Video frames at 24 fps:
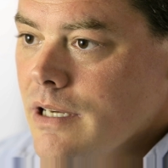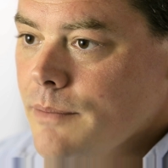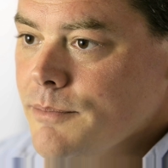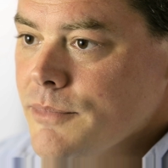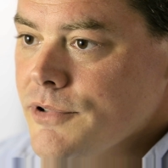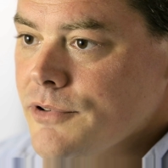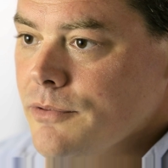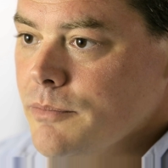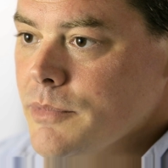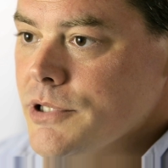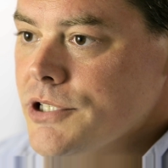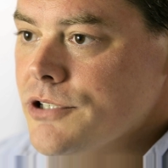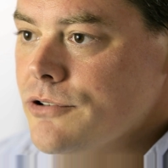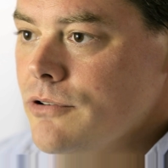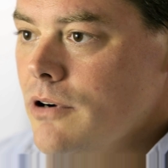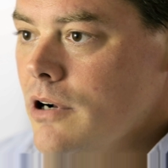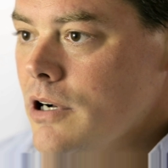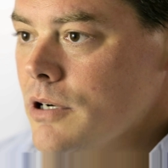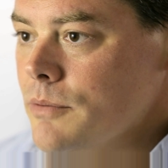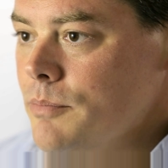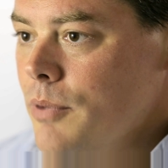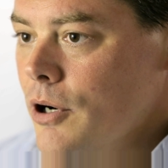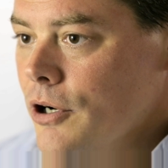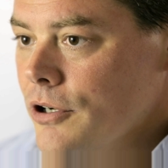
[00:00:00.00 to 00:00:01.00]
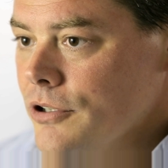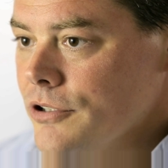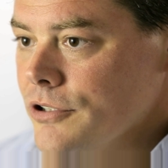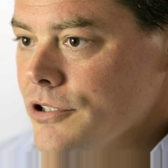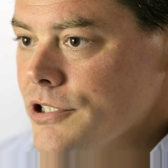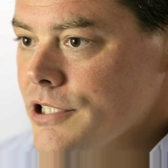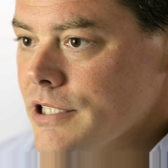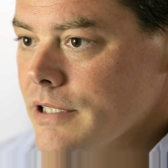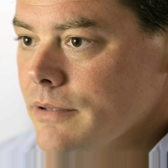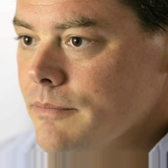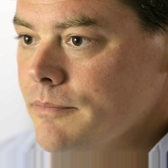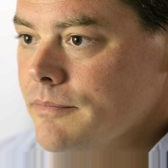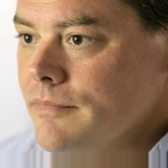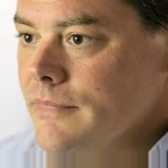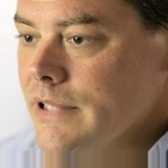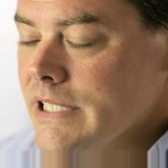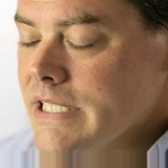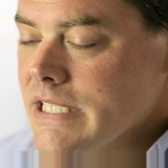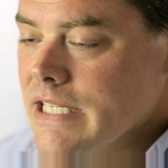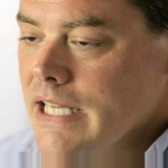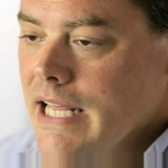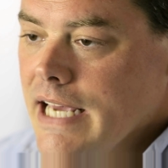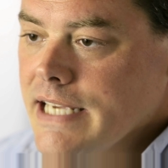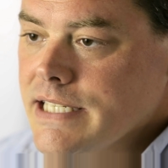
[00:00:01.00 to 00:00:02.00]
comes from a strong partnership
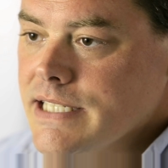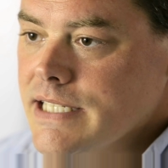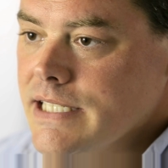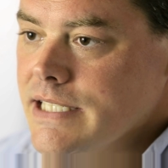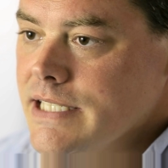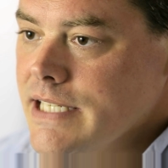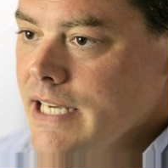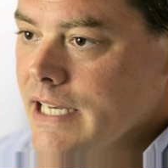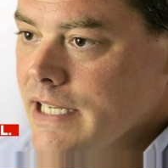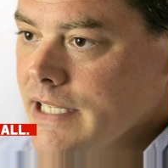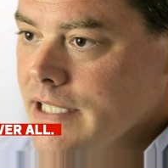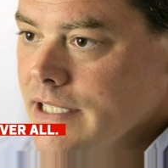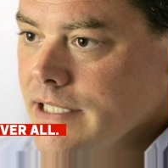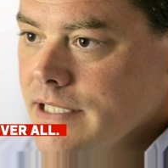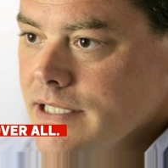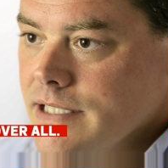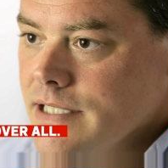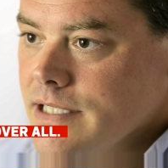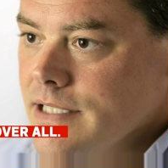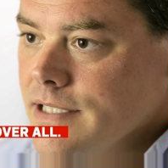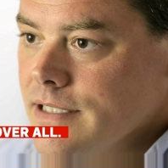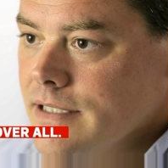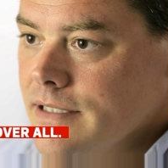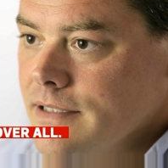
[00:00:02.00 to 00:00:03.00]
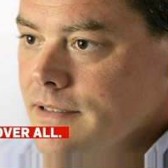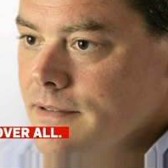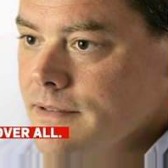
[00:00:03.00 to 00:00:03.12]
that's lasted decades.